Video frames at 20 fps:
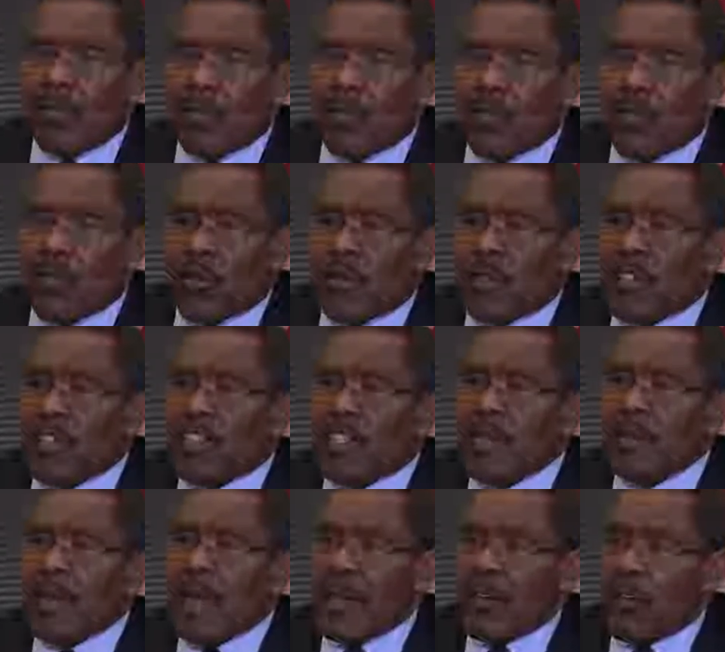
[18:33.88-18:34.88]
sort of
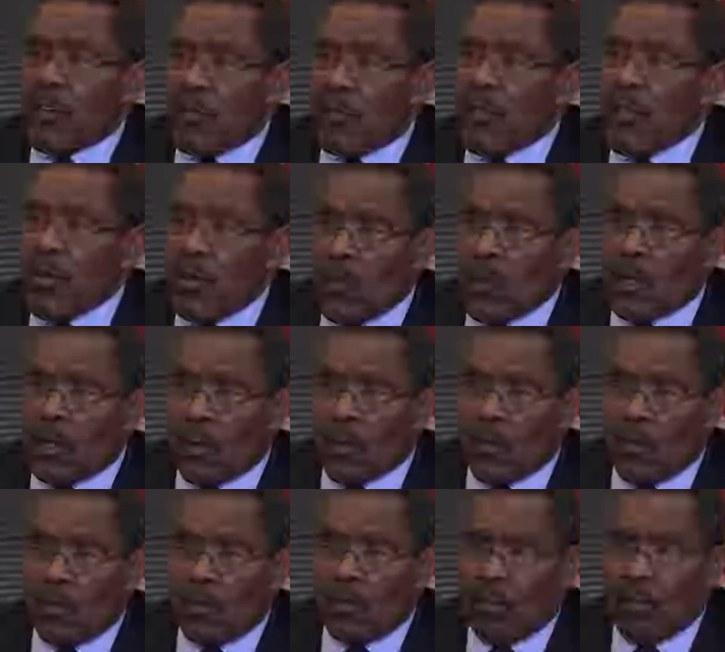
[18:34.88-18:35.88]
cement your view a
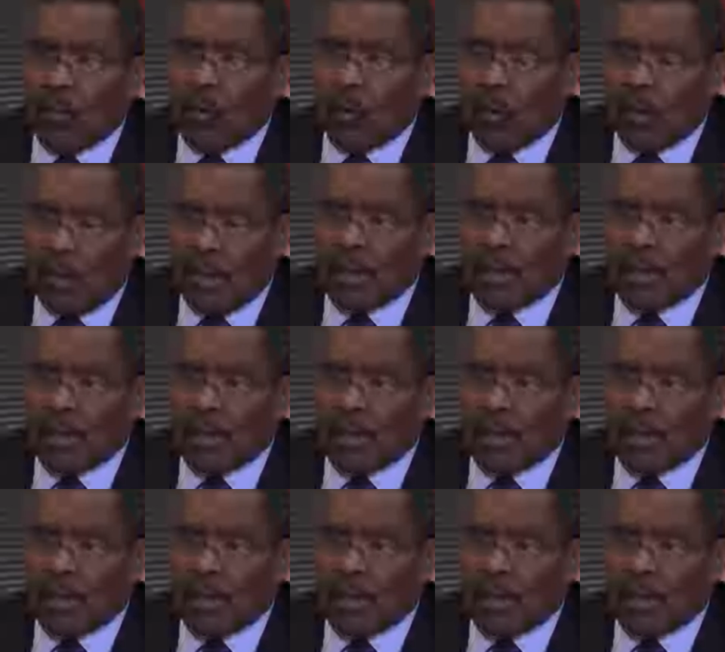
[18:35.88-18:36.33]
little more.